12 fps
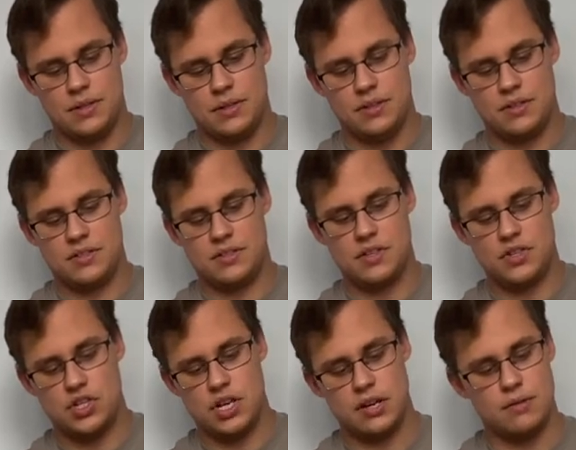This is the
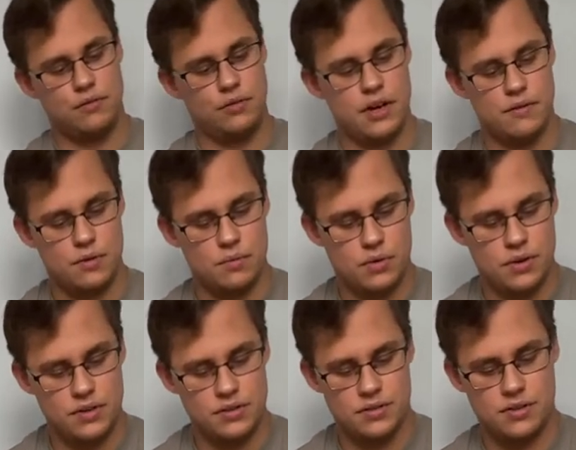chicken flavored
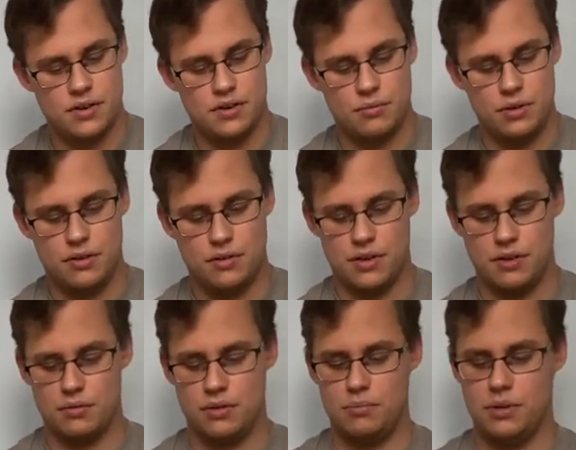one, so what do you think?
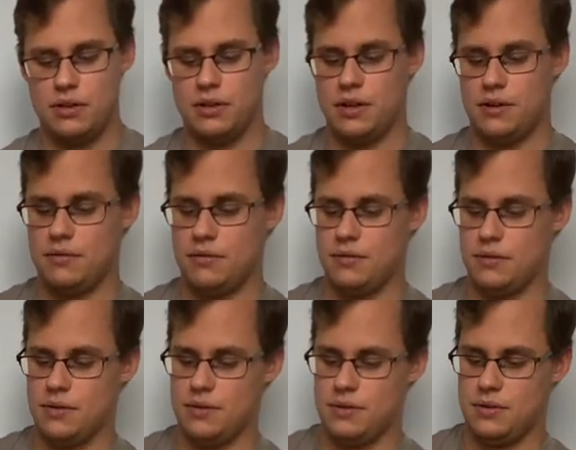a little bit of
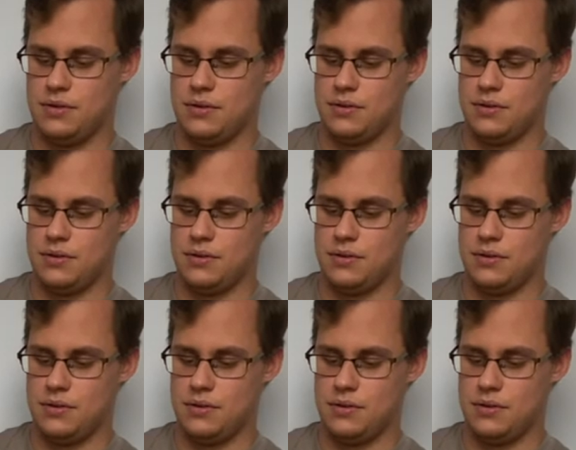that?